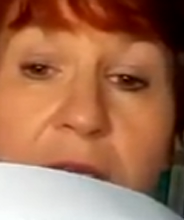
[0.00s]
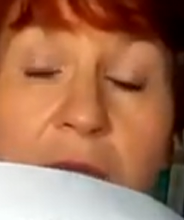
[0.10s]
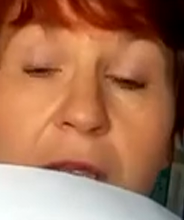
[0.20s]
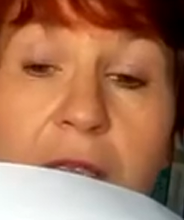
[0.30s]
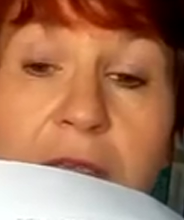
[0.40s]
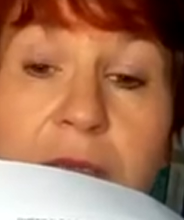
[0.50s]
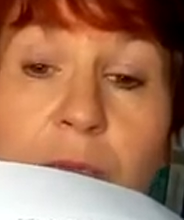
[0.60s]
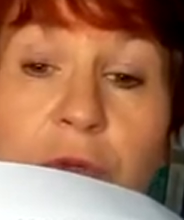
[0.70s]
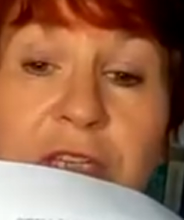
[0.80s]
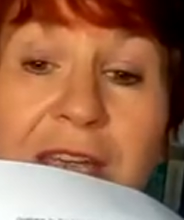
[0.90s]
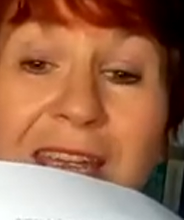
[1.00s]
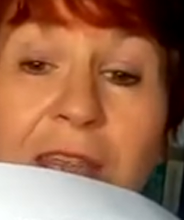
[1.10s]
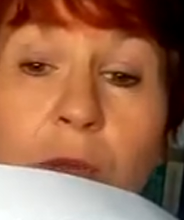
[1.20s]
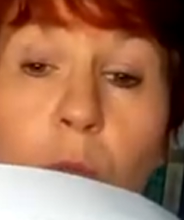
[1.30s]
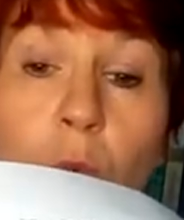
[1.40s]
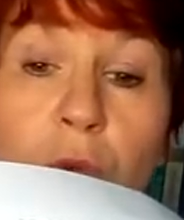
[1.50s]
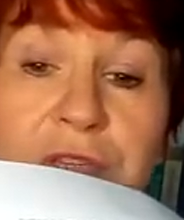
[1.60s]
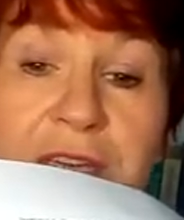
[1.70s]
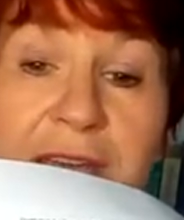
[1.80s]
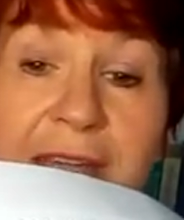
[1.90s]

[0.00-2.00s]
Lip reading: that it's put in the water